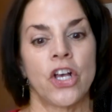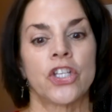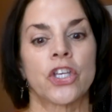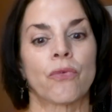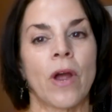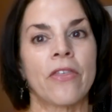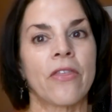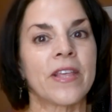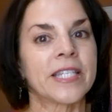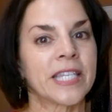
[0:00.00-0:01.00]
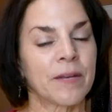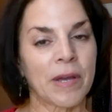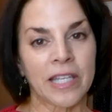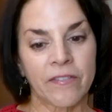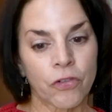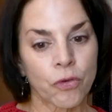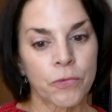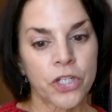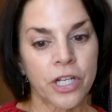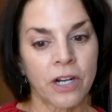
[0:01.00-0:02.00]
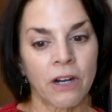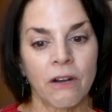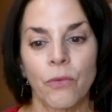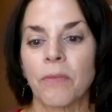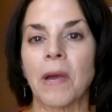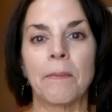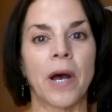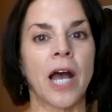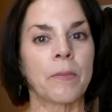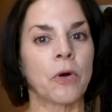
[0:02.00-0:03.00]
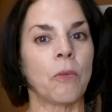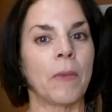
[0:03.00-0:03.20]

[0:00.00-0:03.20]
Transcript: So rather than sit in my living room chair with my Bible,